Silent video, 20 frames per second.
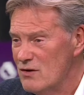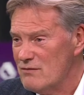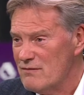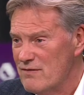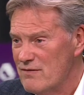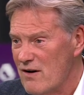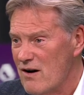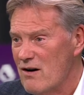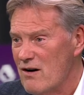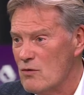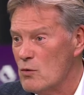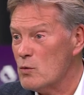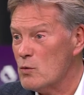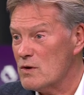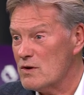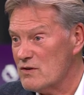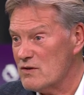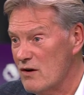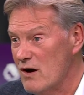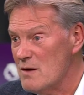VAR all
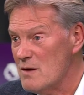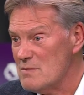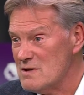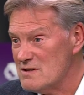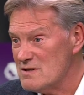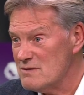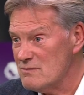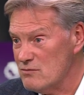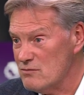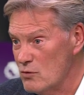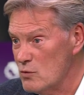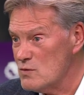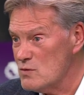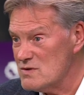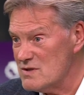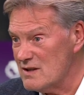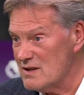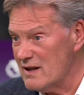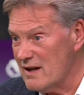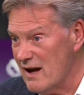the time, it's the rules
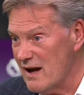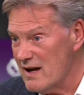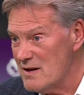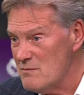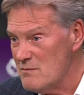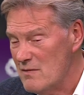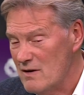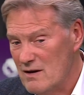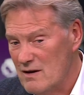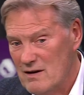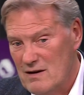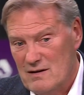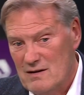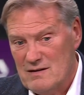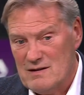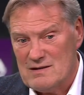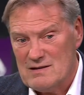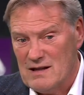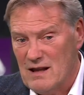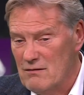of the game.
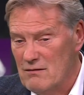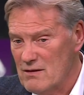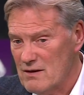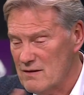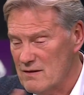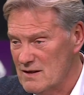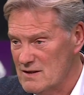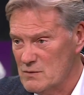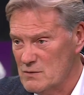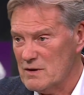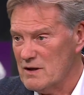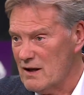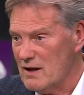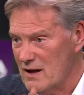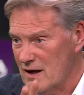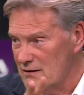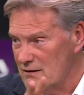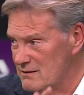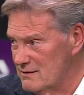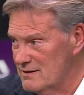There's a load of things we could
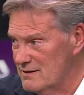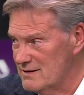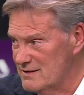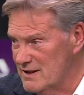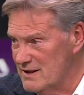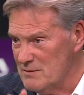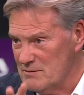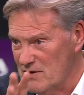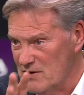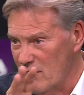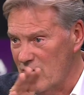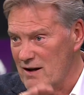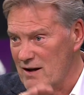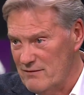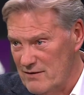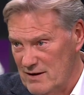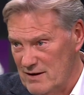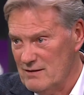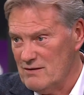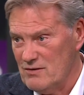go a deep
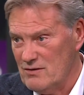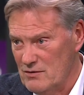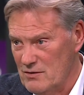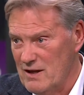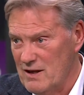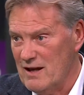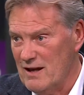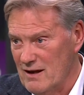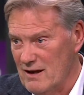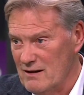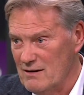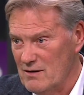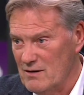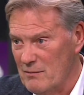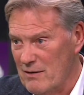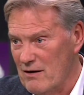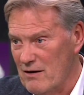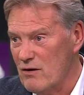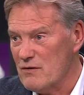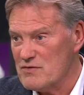dive into here
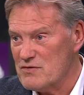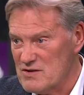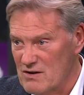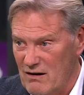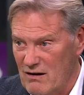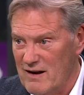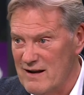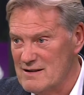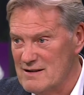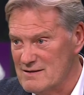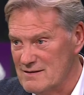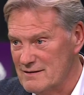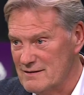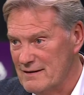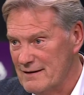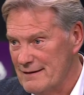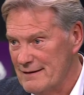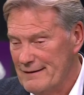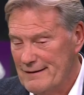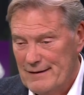about offsides and
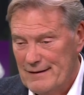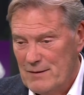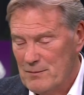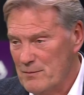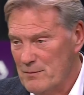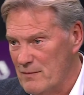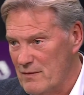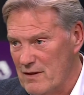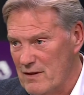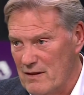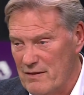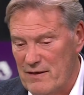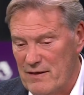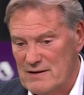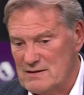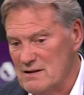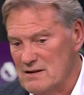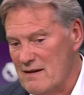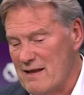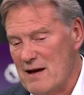
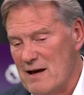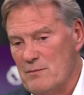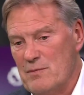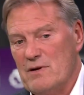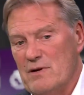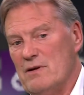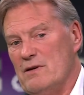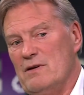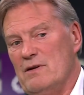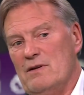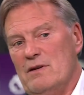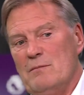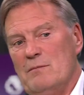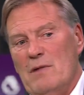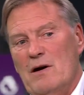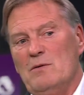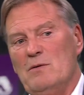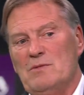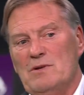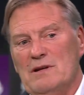things like that. But at the
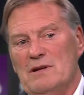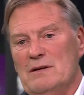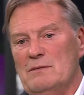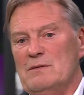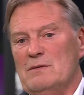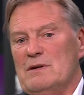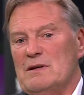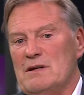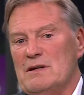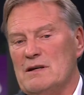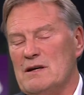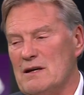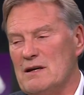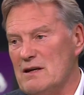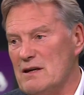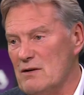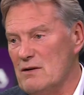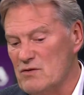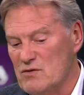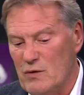moment,
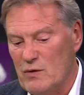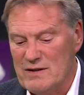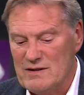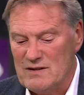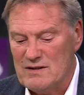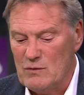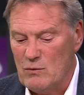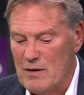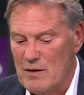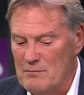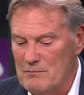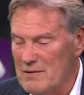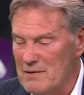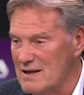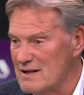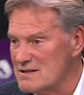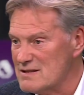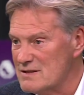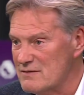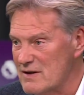21
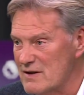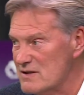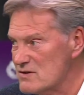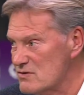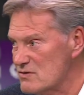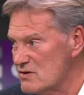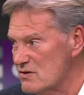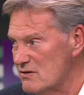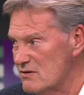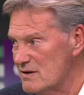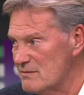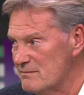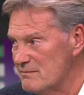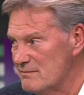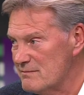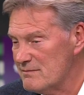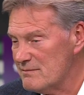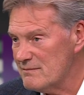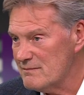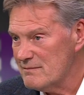minutes of extra time
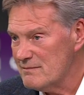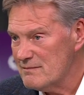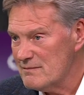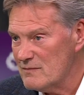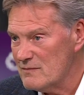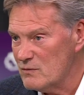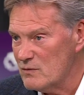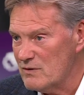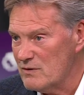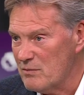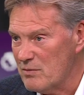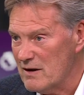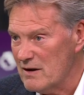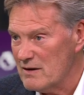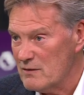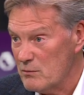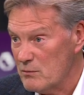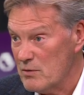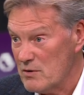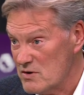we
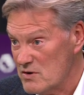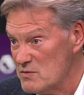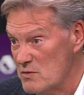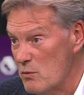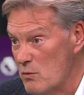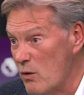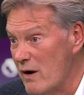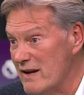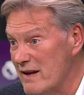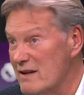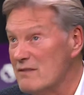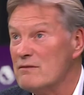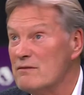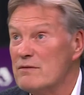play because we're waiting for